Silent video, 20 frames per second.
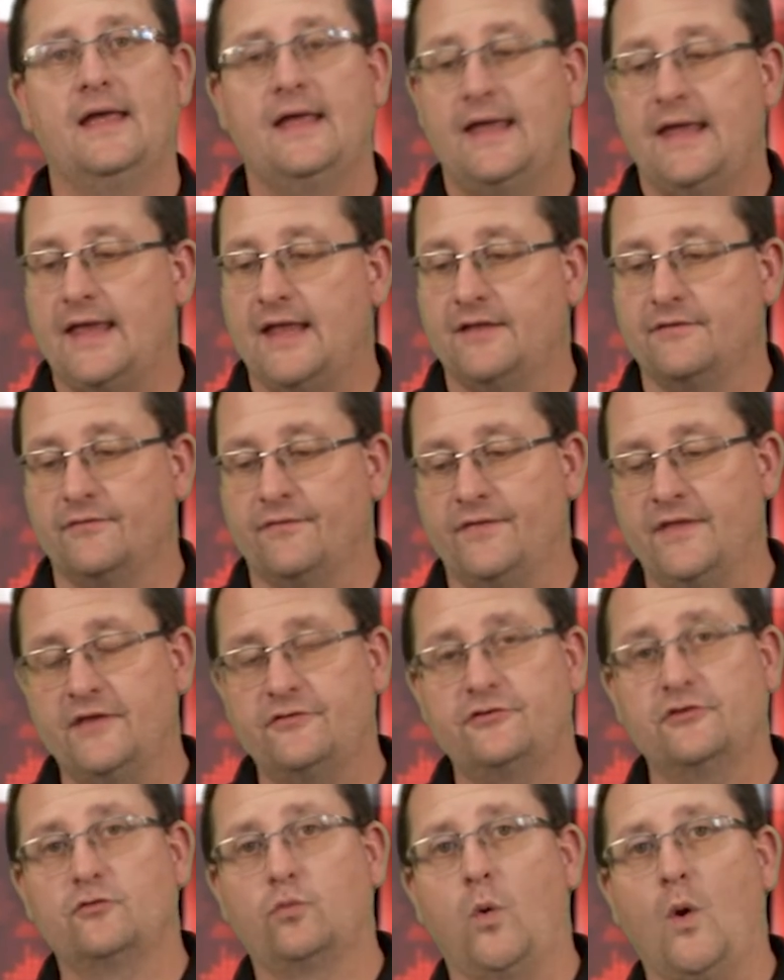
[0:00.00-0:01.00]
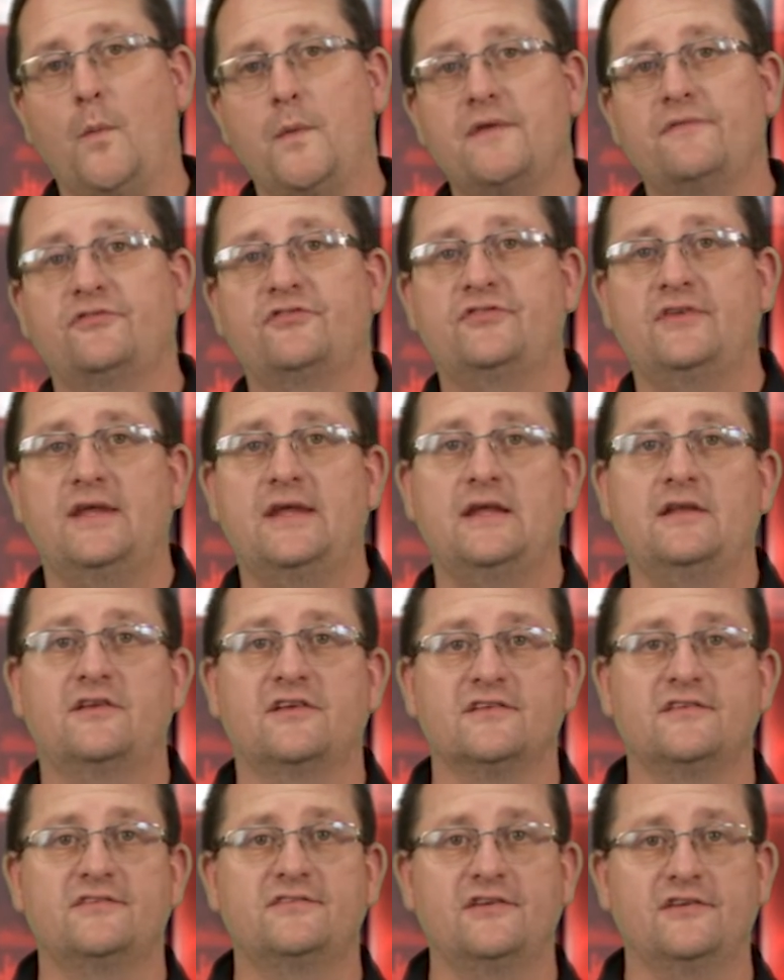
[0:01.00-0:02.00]
And this is what we've seen
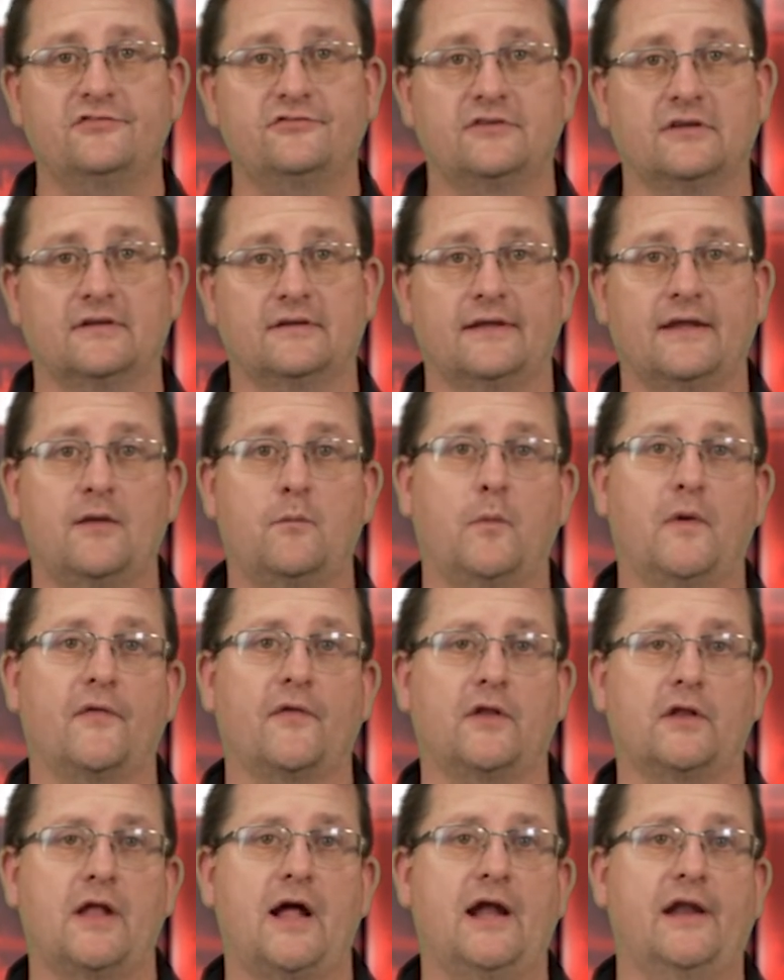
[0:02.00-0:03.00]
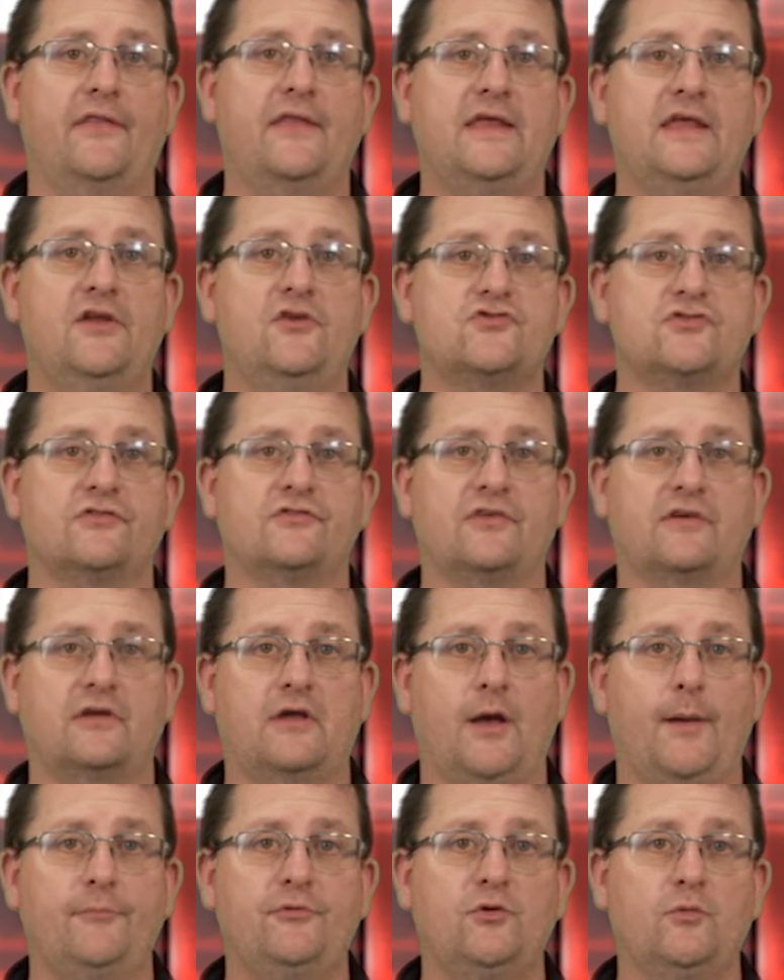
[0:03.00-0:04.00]
consistently with a lot of the engines that
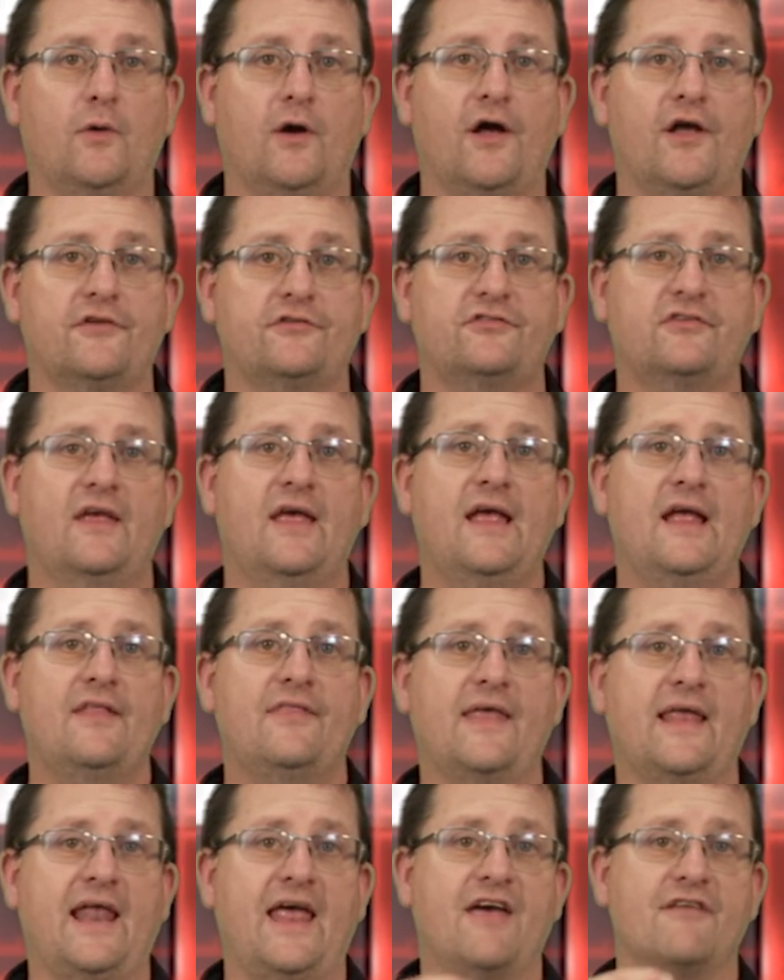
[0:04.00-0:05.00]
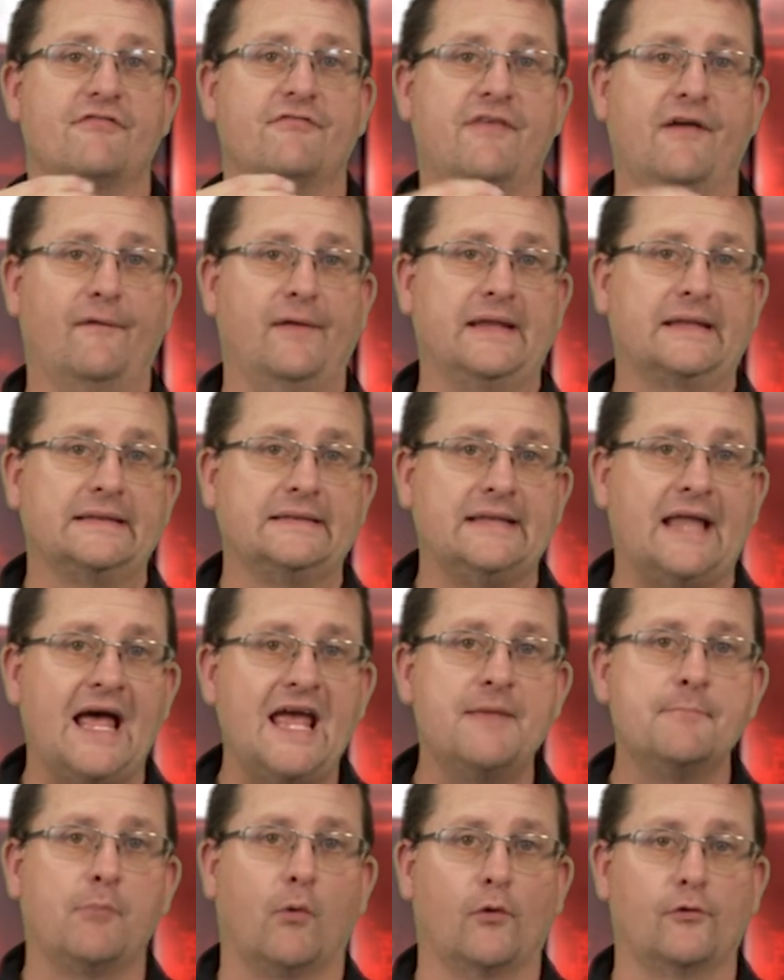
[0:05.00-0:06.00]
come to us that have very
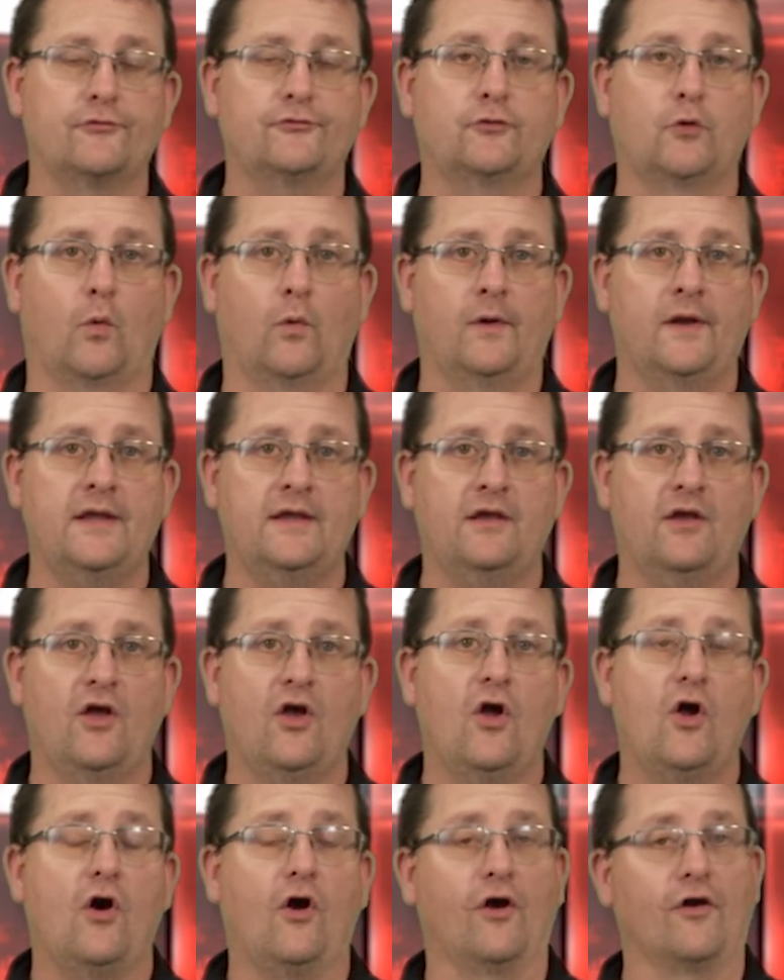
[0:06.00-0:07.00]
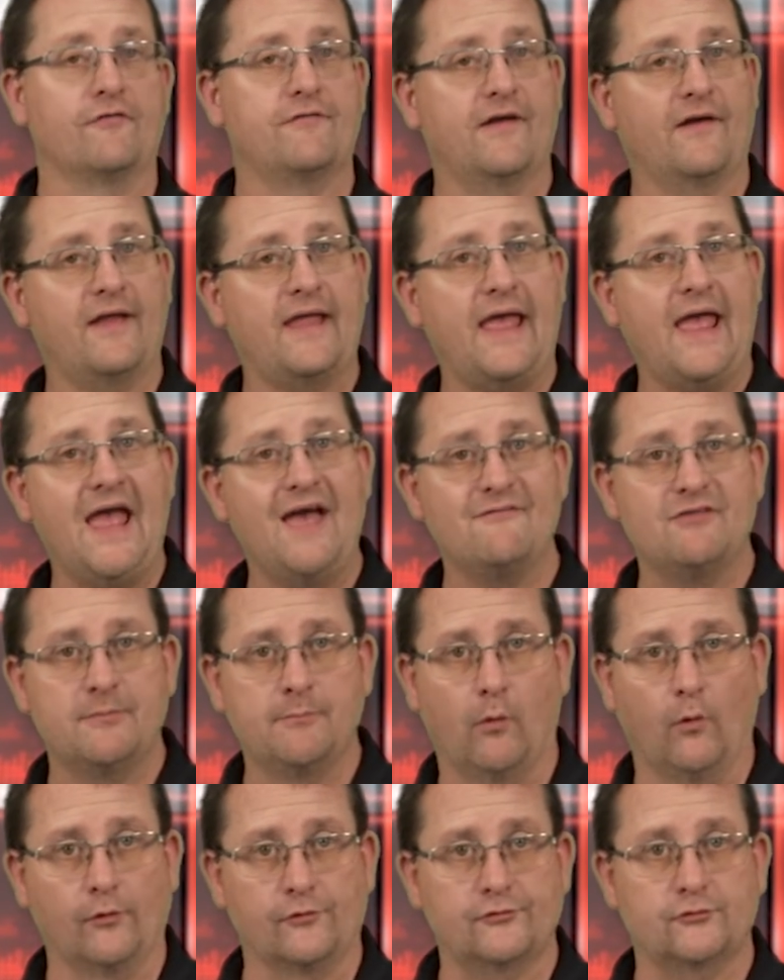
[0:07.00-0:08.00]
light bore scoring or very heavy
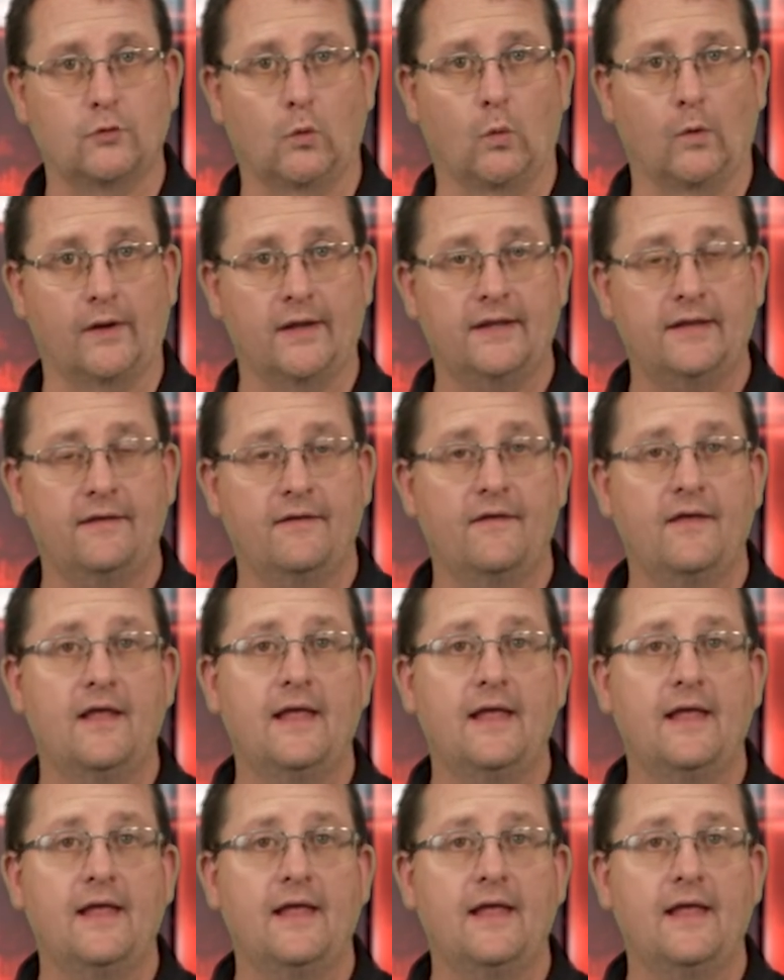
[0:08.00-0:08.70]
bore scoring.